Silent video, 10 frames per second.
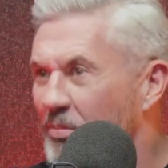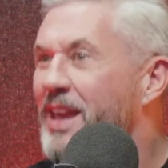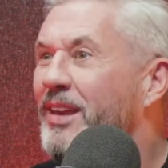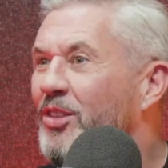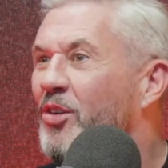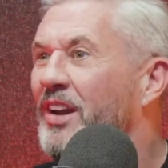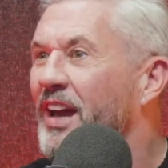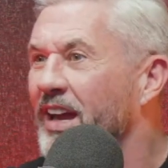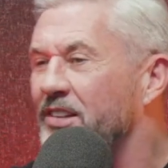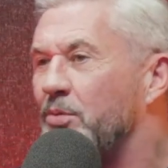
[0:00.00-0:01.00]
making though, isn't
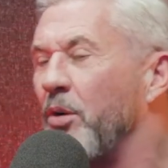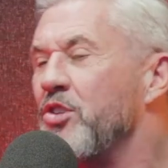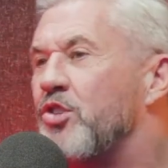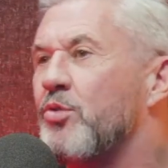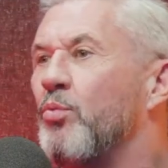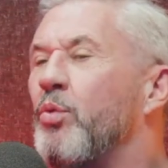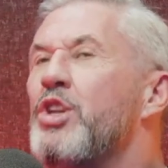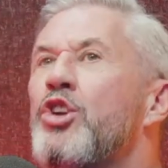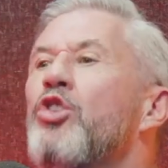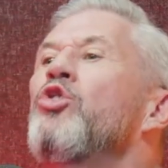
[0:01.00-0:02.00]
it? It's
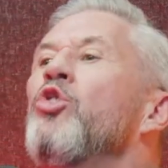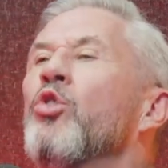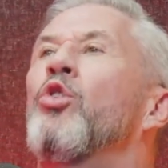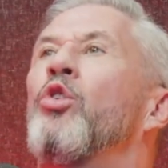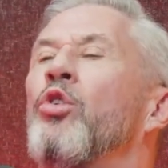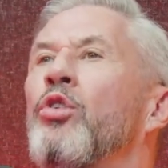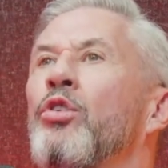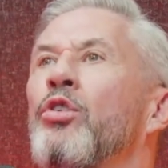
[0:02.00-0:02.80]
when you know